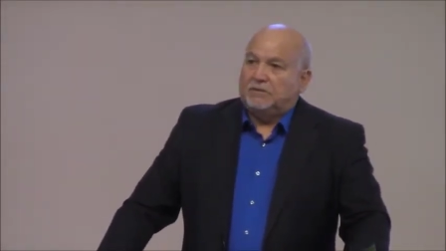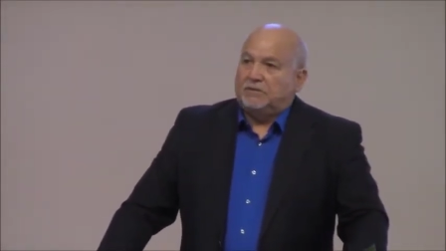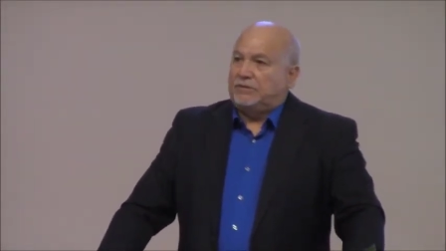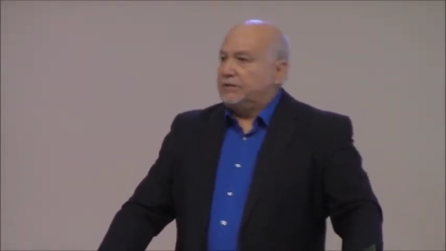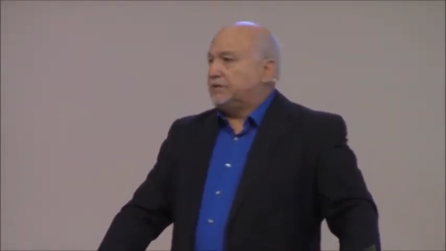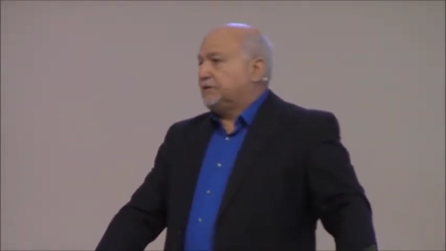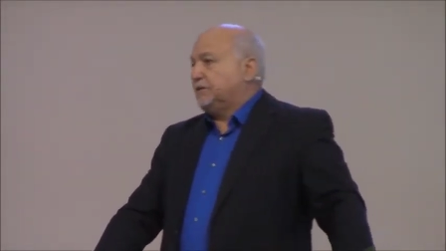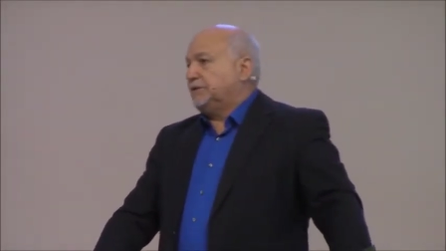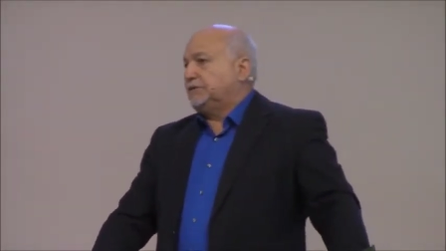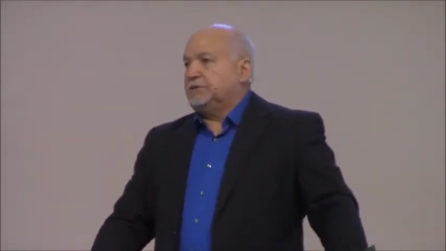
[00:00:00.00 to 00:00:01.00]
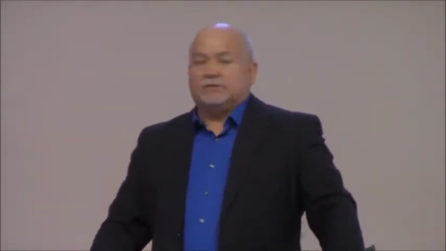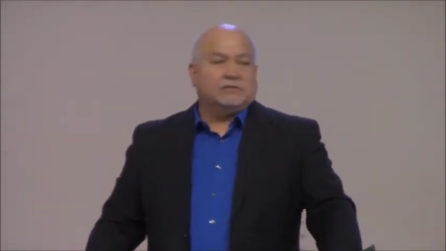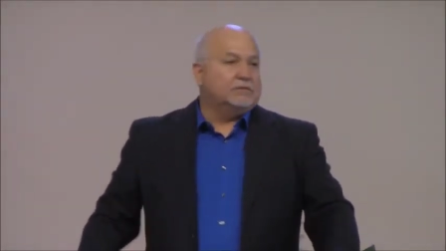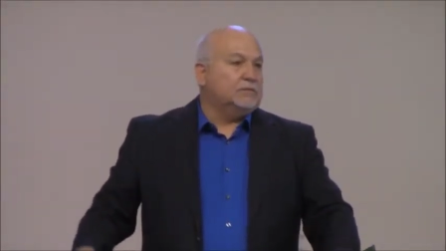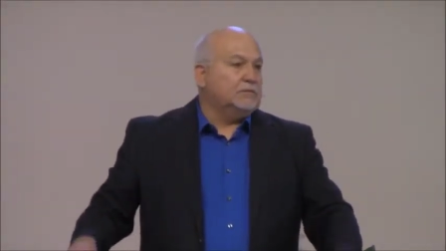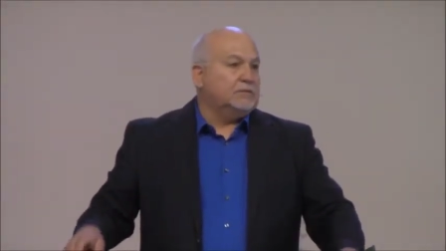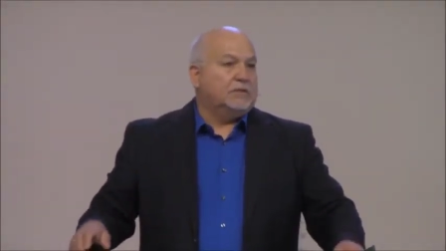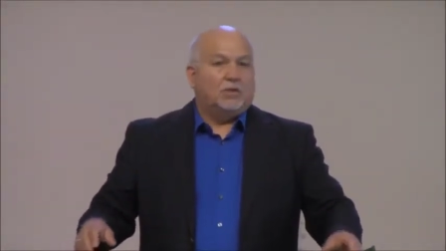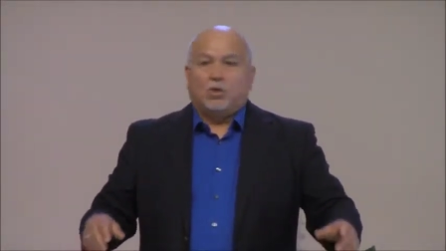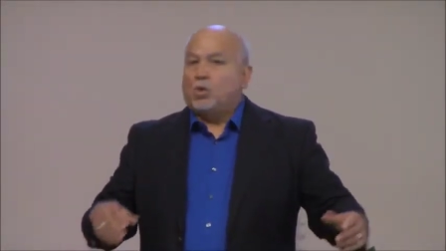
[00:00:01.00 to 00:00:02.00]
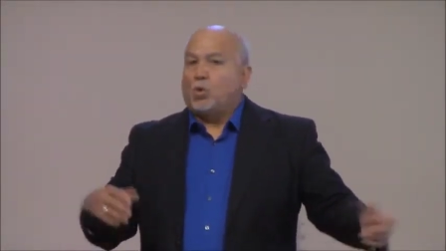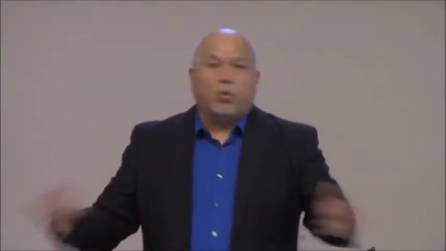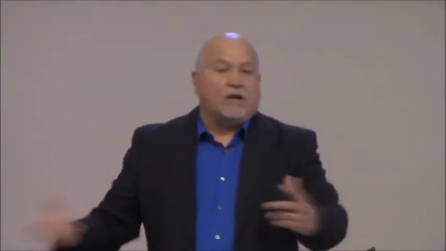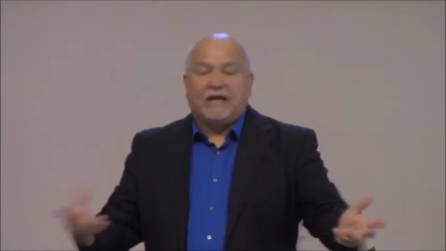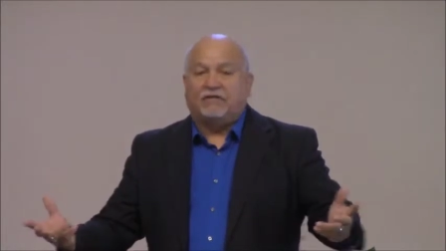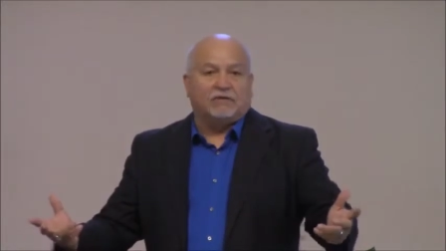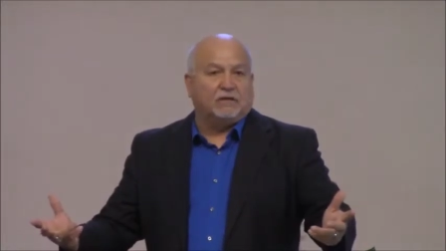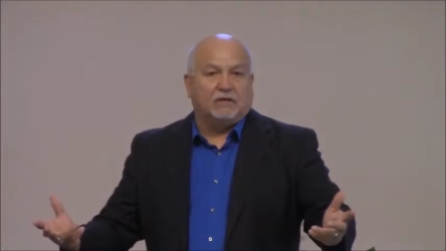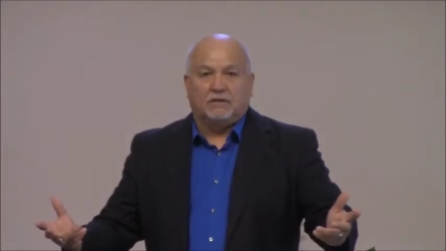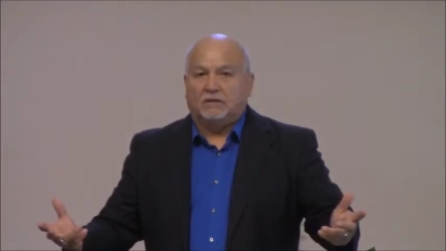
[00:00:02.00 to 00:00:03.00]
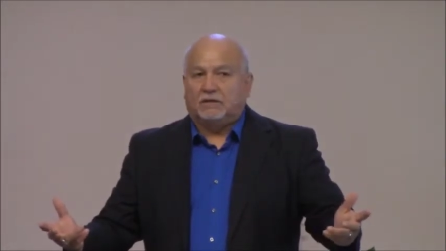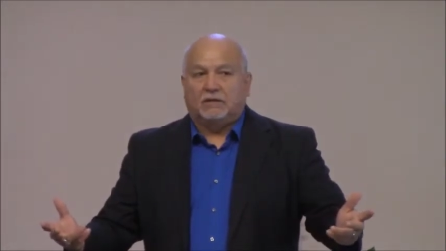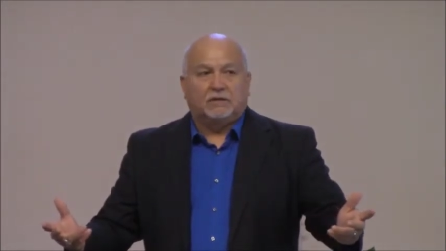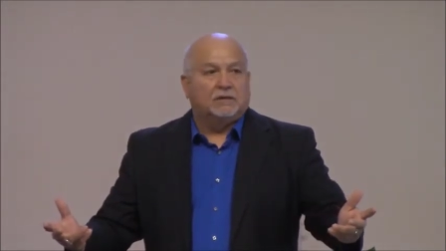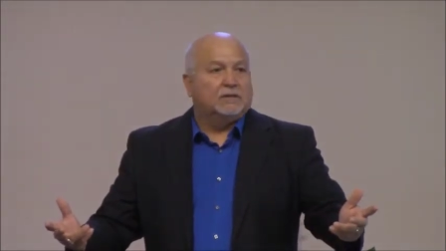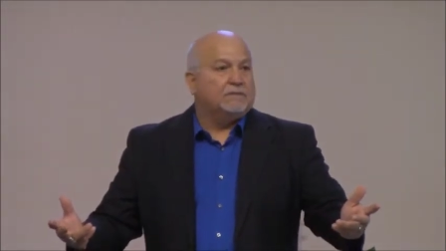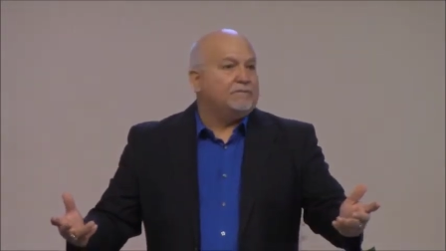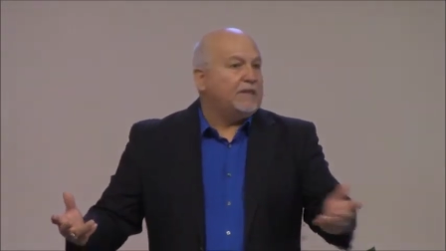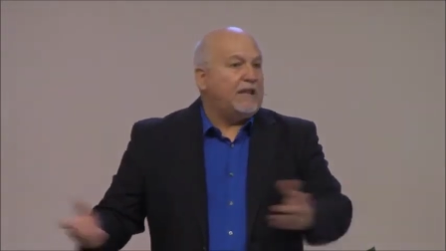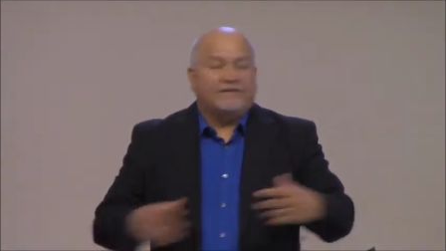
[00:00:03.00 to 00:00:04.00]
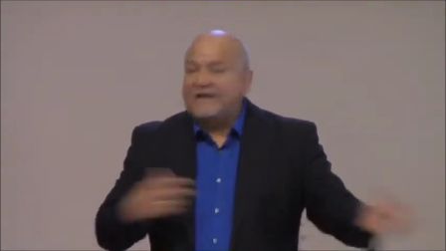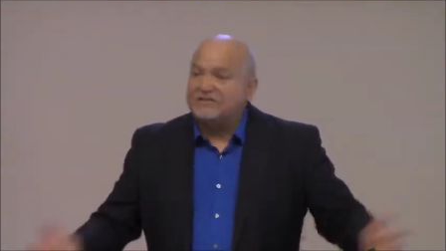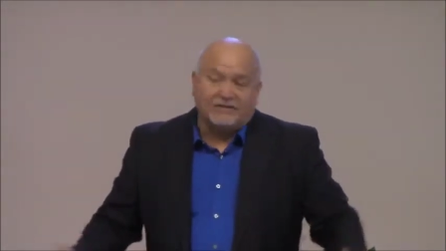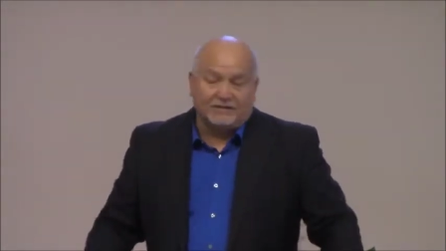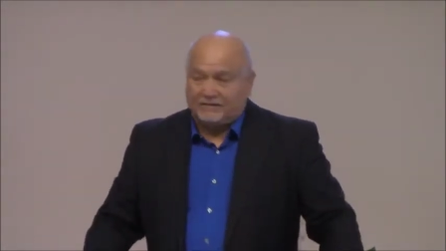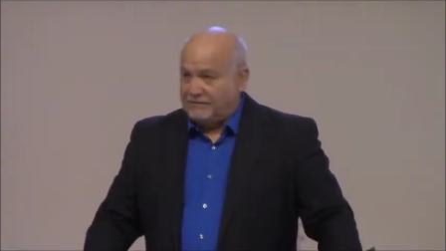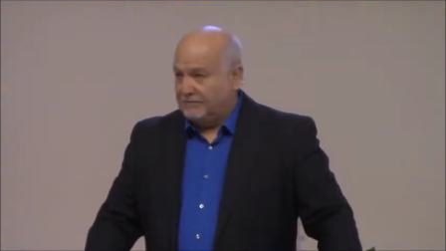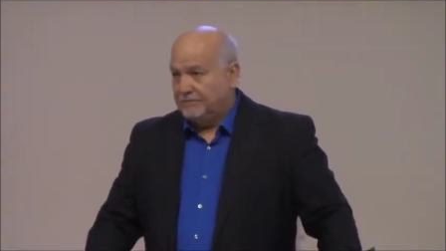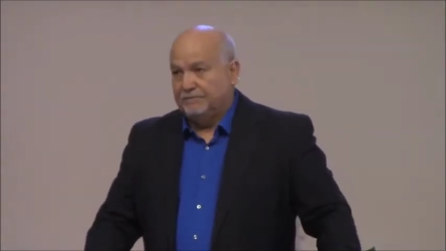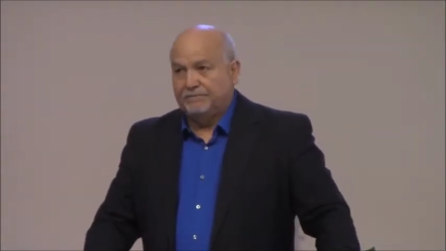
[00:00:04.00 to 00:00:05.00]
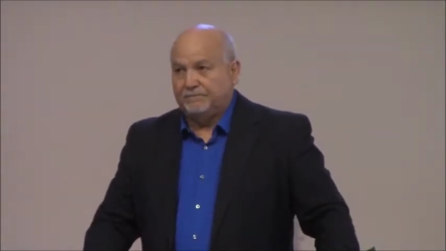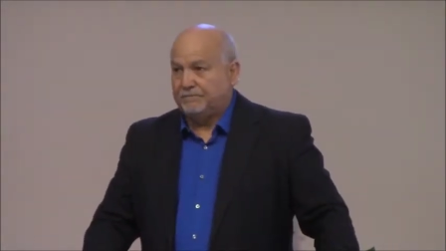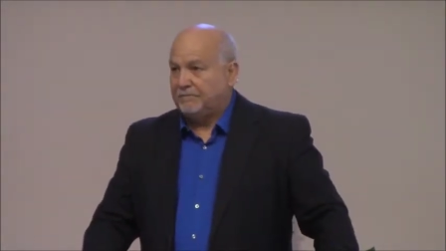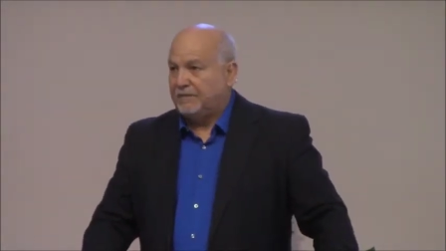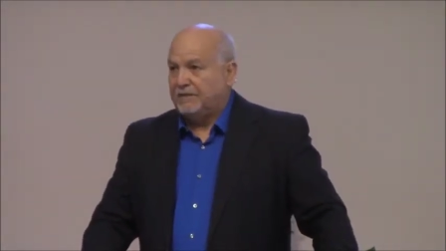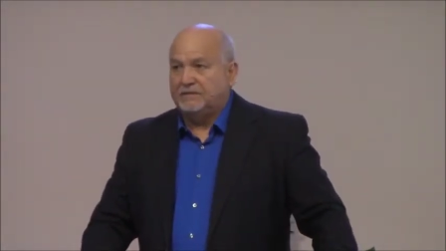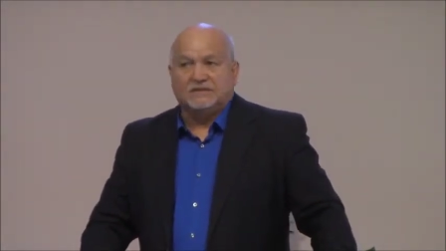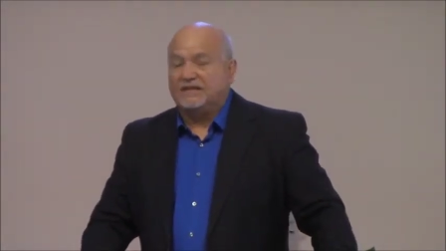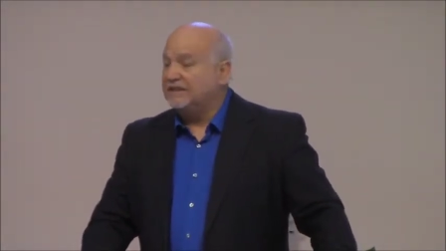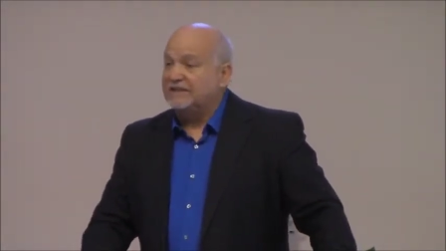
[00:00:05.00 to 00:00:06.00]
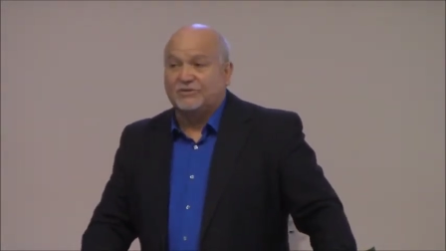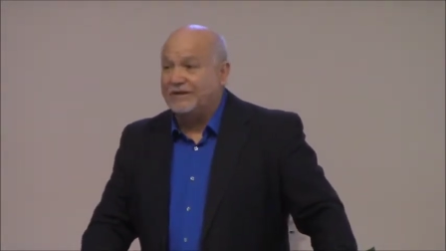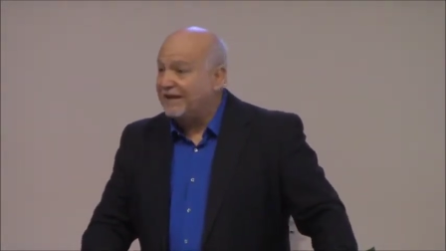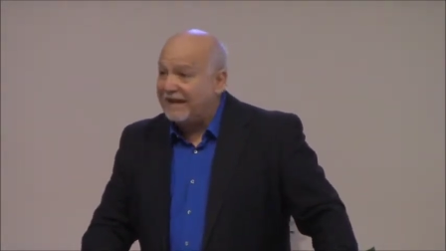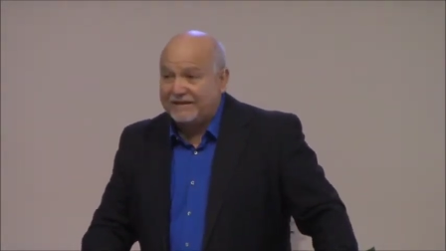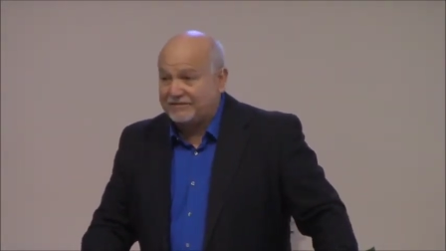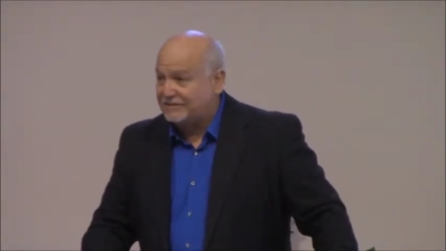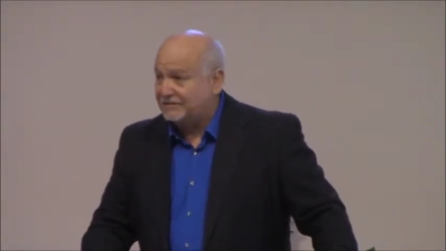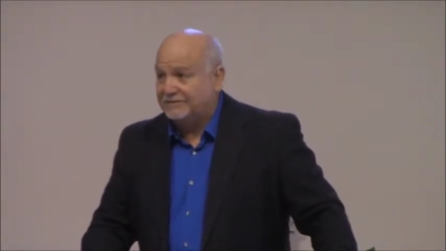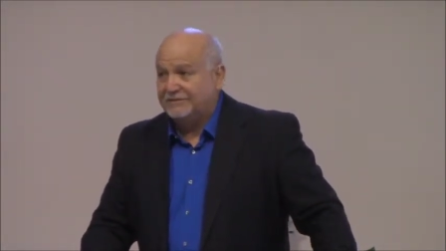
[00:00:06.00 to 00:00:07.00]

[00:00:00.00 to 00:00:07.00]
You're going to turn to whatever, and that's it. Nothing that's going to last.